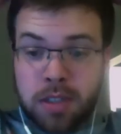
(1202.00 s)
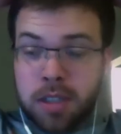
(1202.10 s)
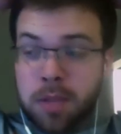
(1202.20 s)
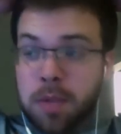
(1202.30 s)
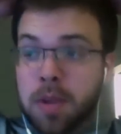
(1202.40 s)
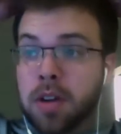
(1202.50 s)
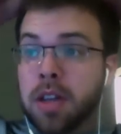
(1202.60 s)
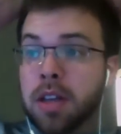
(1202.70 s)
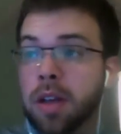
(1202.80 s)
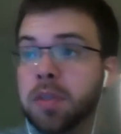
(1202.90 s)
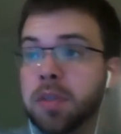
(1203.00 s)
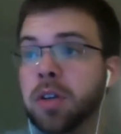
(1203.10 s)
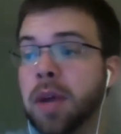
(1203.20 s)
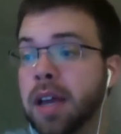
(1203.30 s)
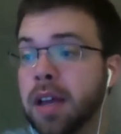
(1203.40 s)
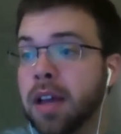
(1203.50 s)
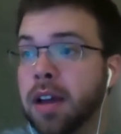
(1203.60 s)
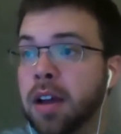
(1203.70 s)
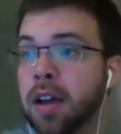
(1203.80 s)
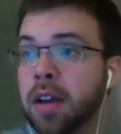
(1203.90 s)
community. I'm sure
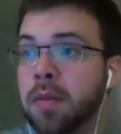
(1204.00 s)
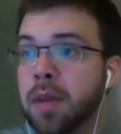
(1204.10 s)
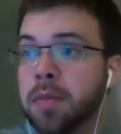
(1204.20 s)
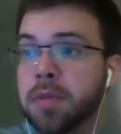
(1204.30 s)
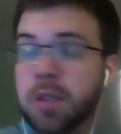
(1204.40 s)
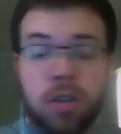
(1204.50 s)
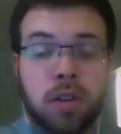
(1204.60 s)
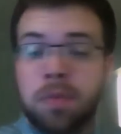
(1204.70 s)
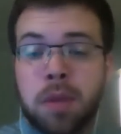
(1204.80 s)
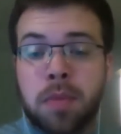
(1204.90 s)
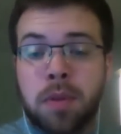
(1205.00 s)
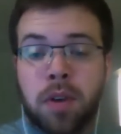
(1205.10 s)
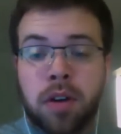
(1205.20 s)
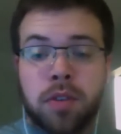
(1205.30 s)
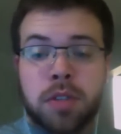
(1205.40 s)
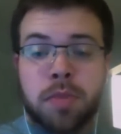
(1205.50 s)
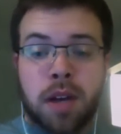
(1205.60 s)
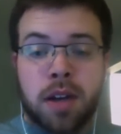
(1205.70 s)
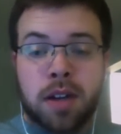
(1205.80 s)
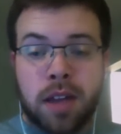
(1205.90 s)
that people have already
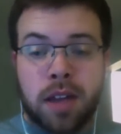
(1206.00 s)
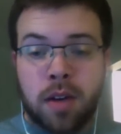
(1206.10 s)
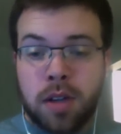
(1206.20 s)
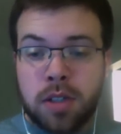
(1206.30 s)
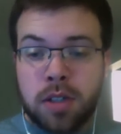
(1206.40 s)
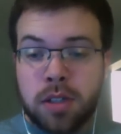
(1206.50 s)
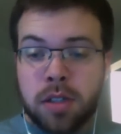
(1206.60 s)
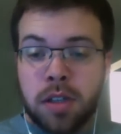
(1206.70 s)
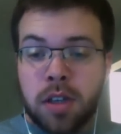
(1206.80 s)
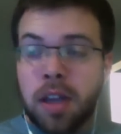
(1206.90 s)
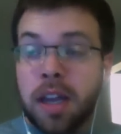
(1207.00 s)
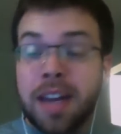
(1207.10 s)
responded to that question. And if you